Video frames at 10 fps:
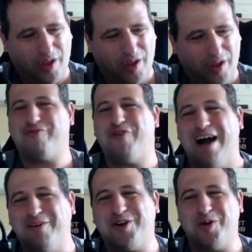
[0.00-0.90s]

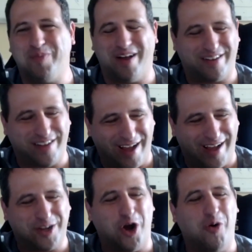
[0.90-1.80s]
Founder, but
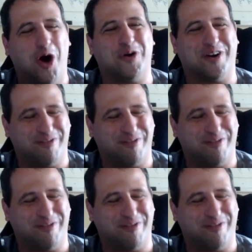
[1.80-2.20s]
co-owner, if you